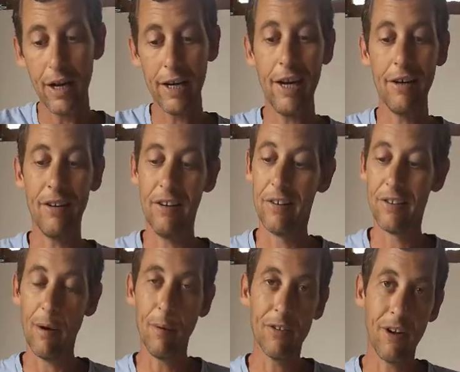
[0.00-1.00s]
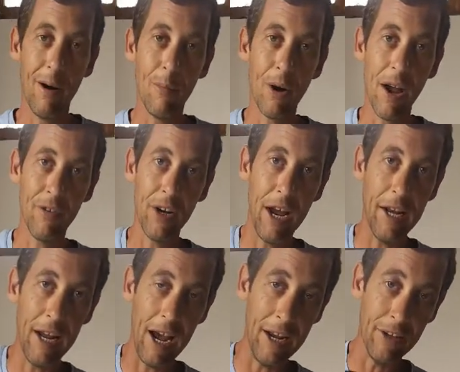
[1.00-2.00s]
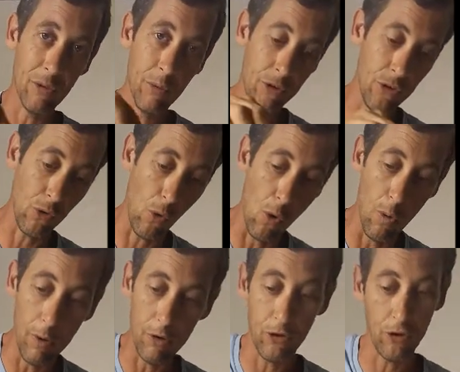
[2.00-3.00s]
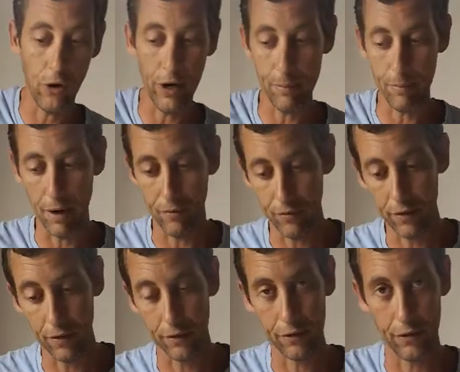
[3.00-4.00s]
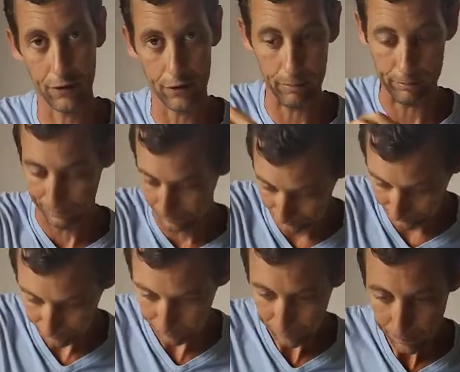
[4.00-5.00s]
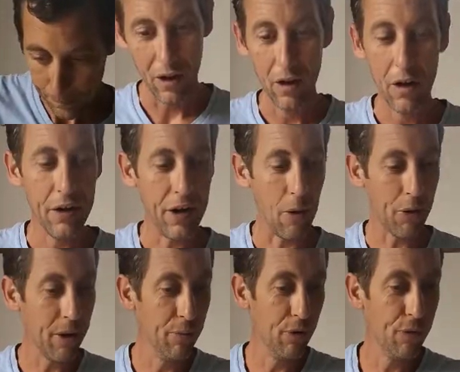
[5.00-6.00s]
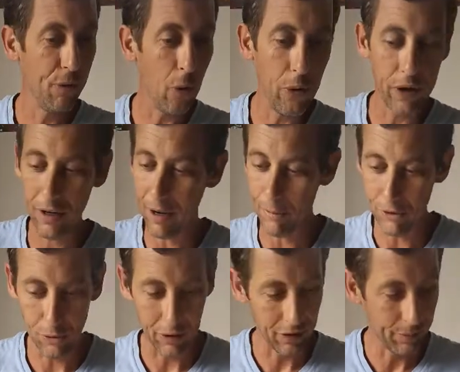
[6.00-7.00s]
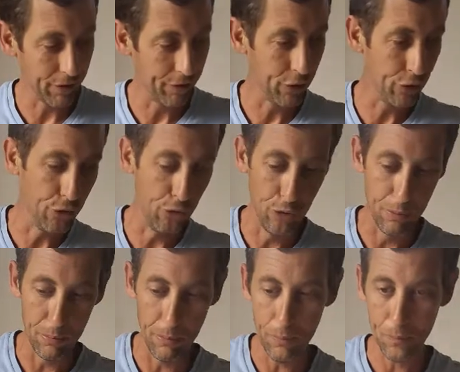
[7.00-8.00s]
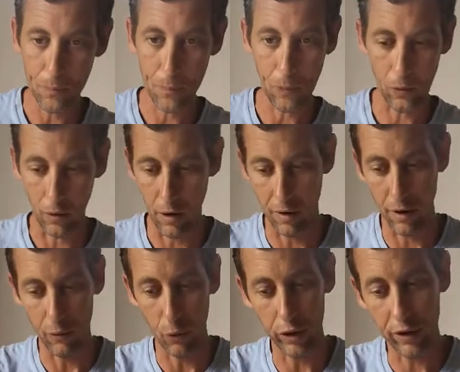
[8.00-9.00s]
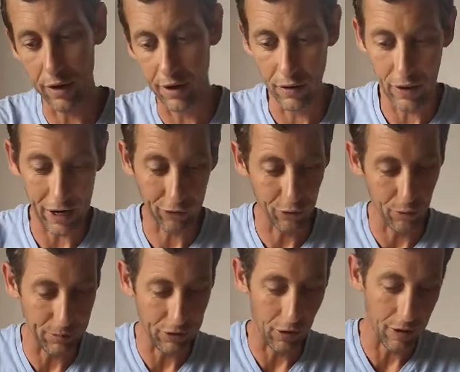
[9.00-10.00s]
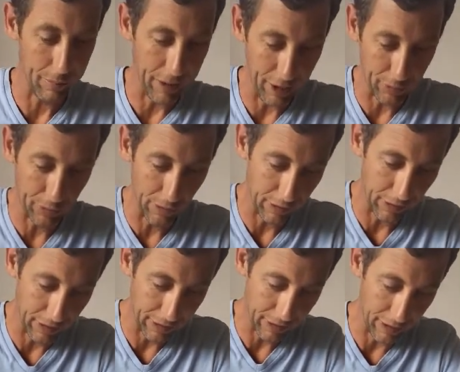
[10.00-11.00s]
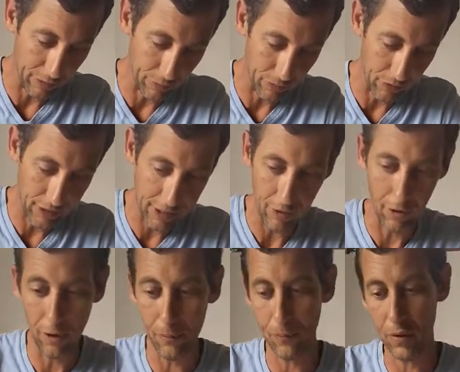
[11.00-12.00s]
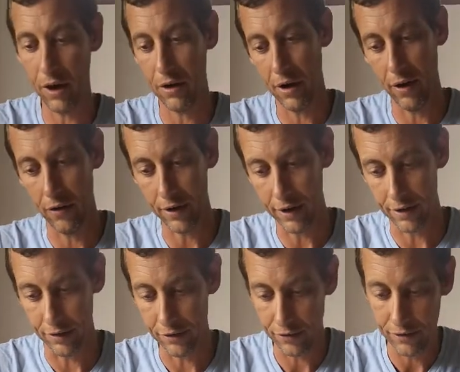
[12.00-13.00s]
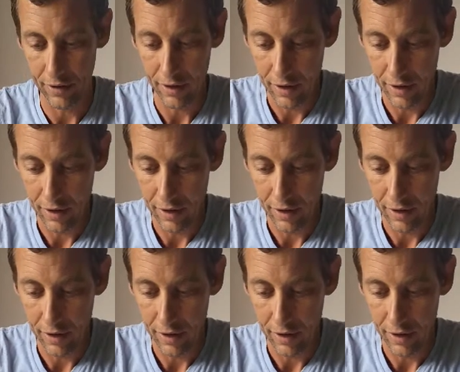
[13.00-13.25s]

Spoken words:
Yet in summertime, we have an 88, which is almost straight above the system. Now we're going to move forward and come into a little bit of a zoom of what the actual mandala bed would look like here with the keyhole, and here it is.